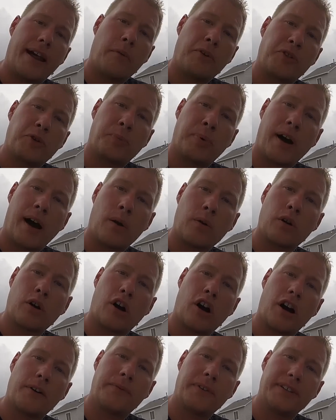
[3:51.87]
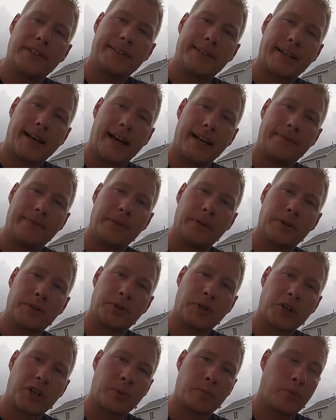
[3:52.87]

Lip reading: now with your power off inside from your circuit